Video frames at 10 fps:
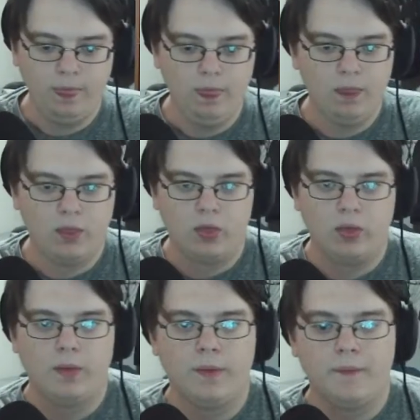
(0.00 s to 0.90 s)
we're
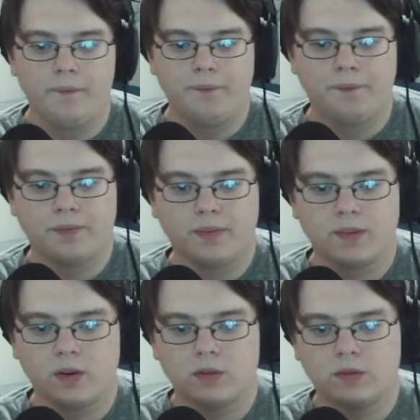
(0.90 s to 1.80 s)
going to be talking
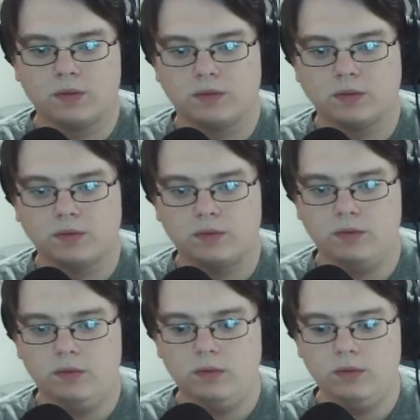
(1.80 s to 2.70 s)

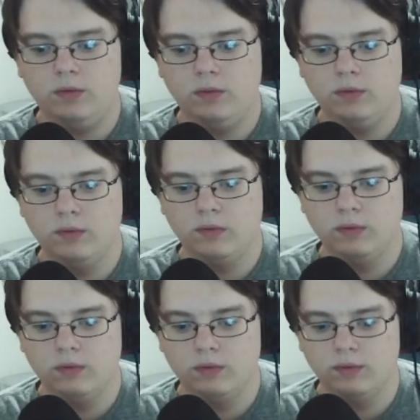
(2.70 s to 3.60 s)
about
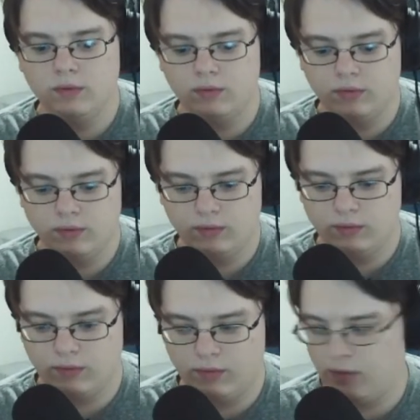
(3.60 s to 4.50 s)
Xana and
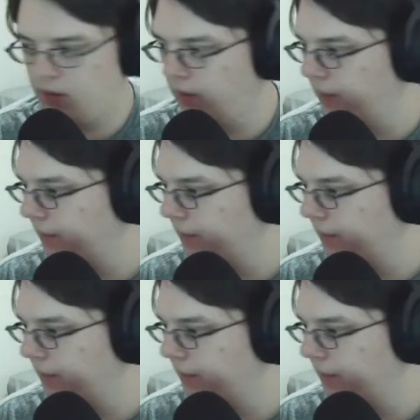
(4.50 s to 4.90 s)
what is Xana.